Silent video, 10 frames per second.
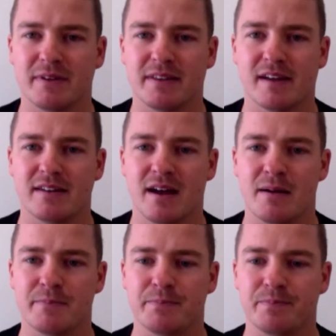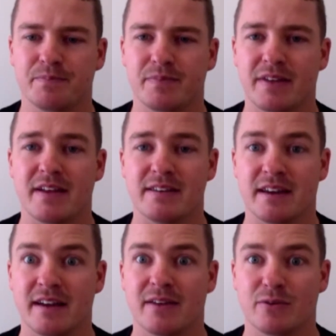And then
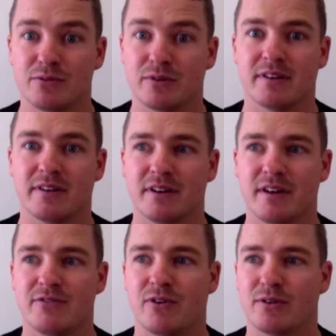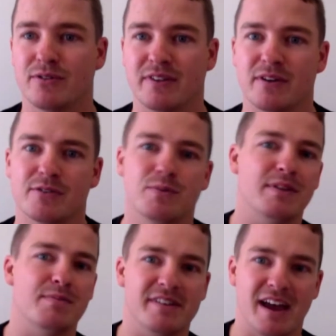yeah, that was really a final thing that I was with
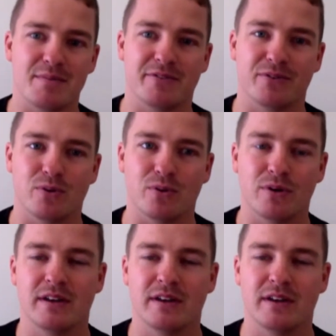him the day before.